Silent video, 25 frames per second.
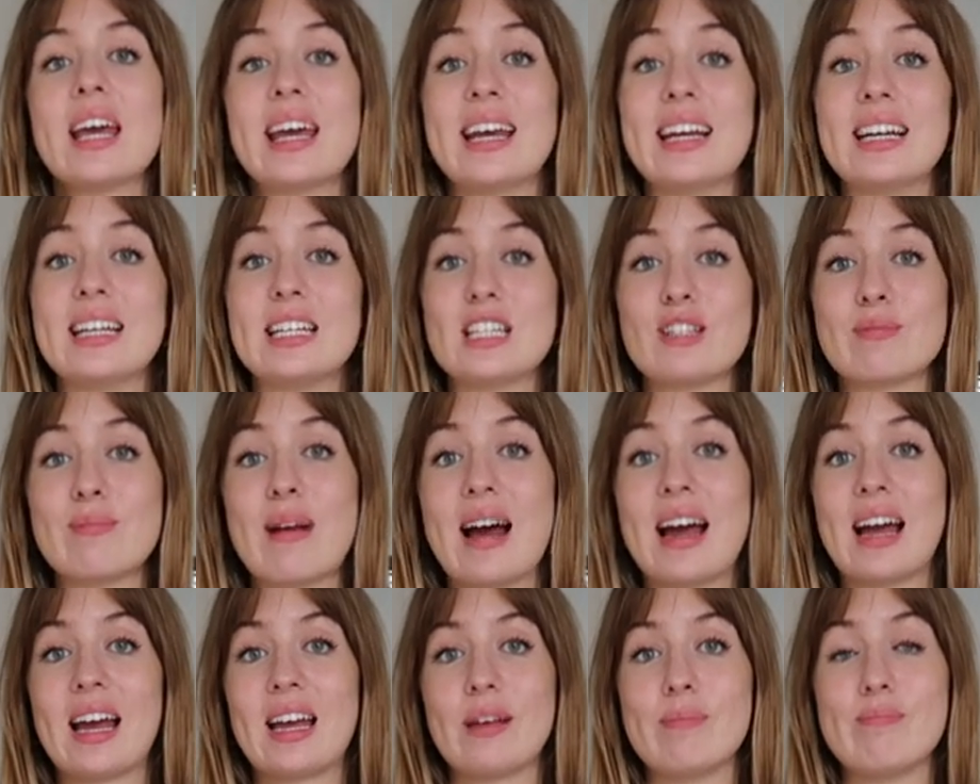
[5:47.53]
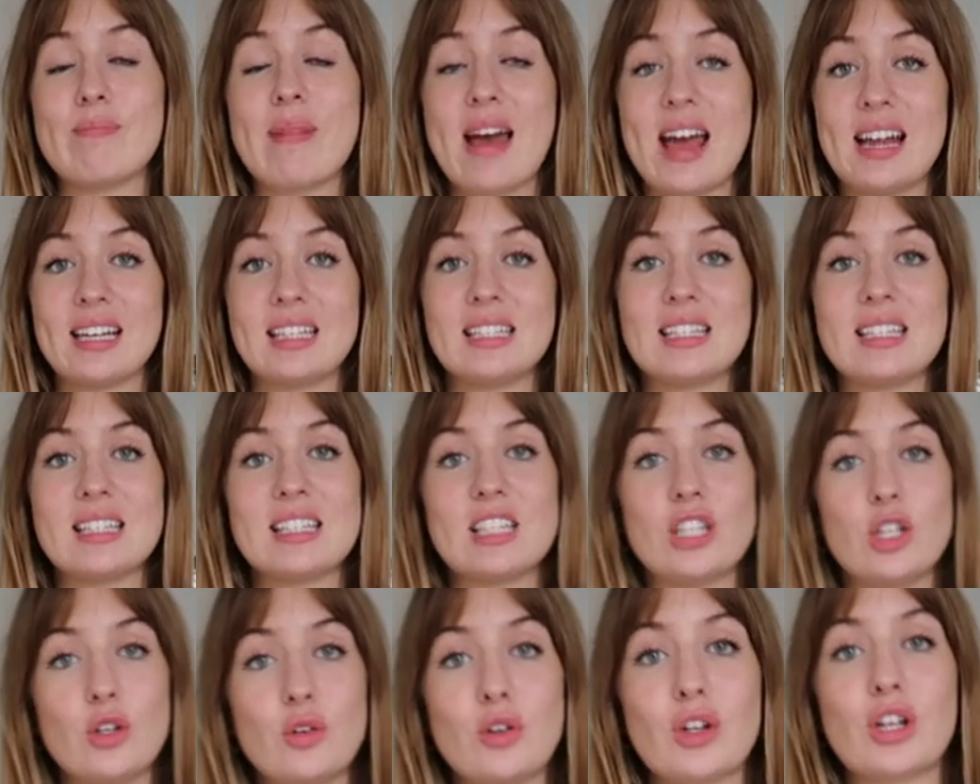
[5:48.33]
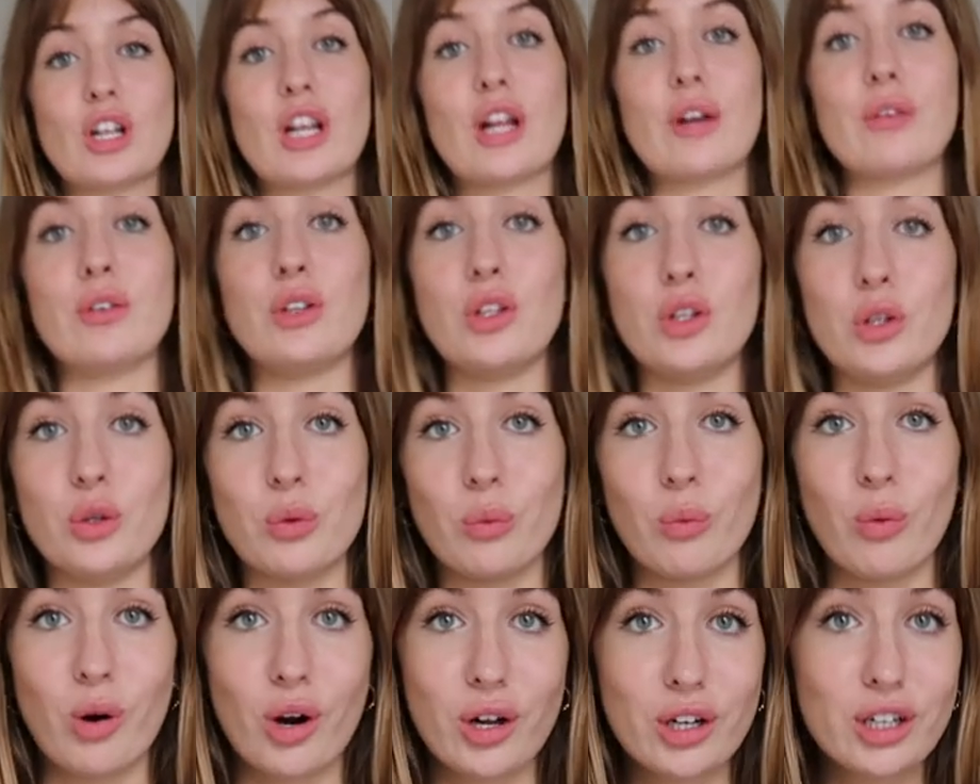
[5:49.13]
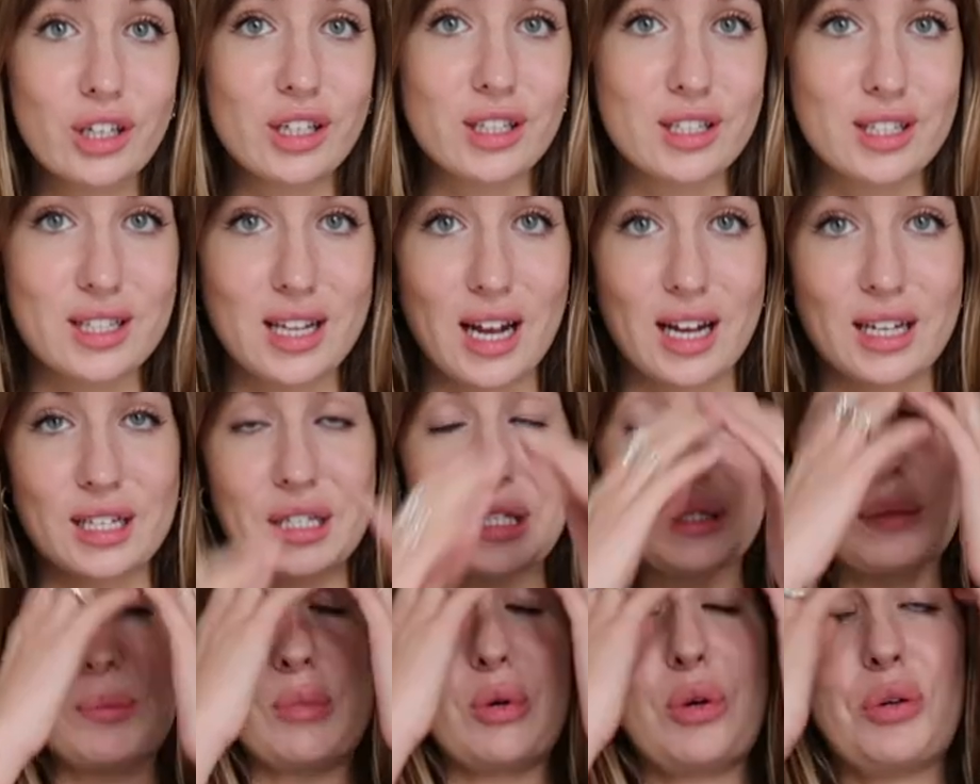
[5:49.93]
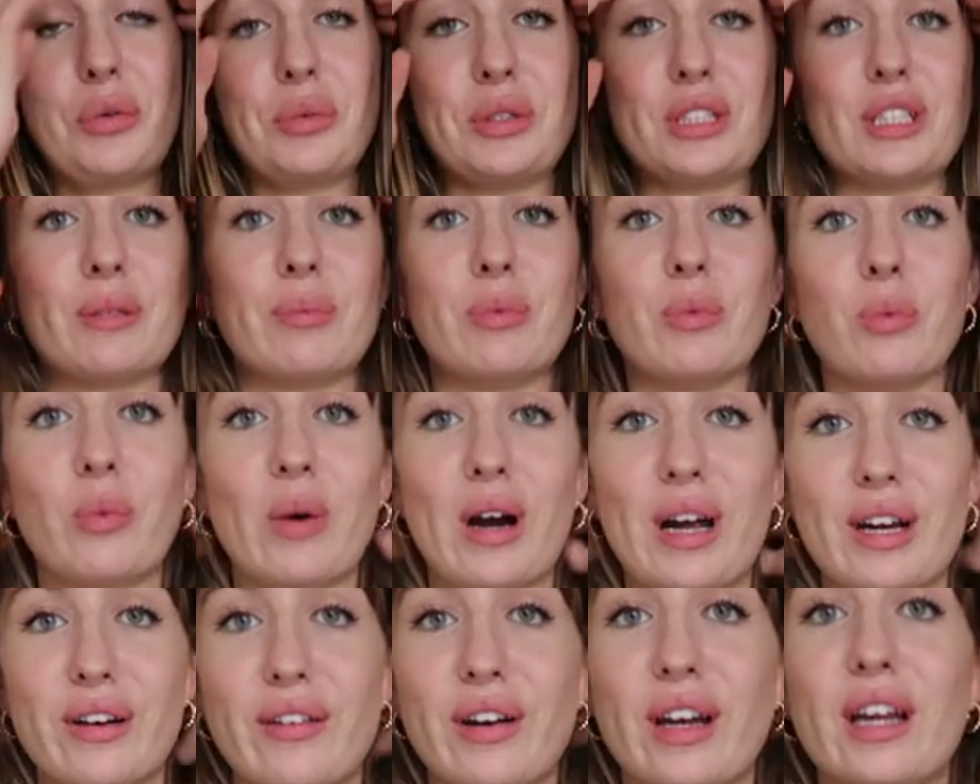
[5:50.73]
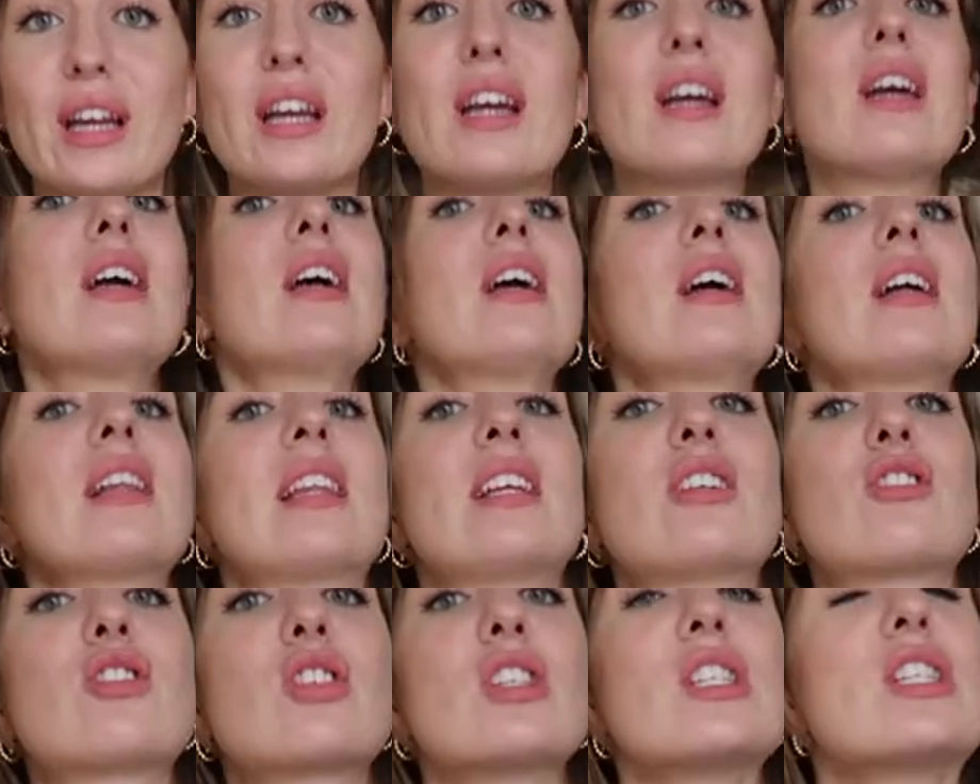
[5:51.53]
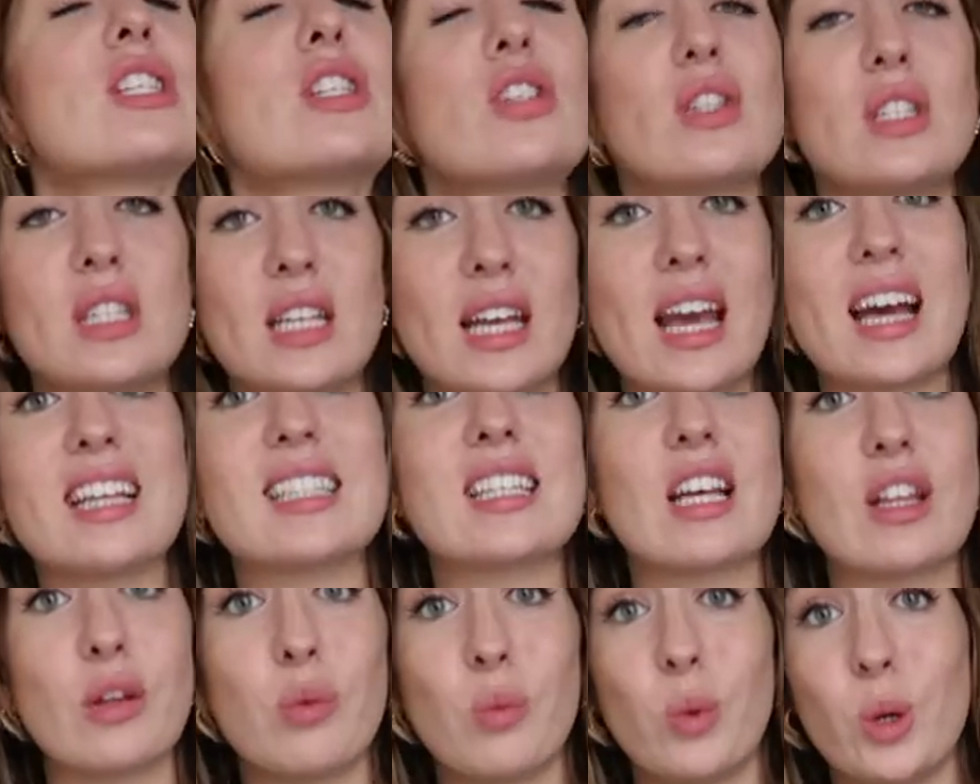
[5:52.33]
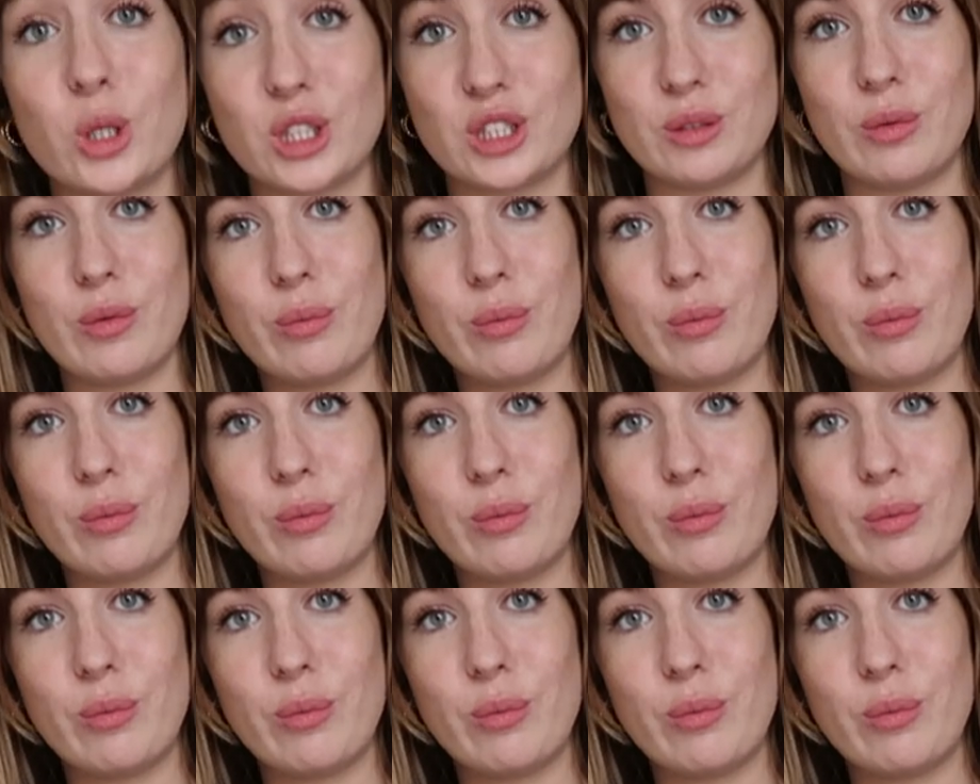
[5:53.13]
is my men's Uniqlo U1 in a size small, which I've been wearing literally as soon as it gets out of the wash.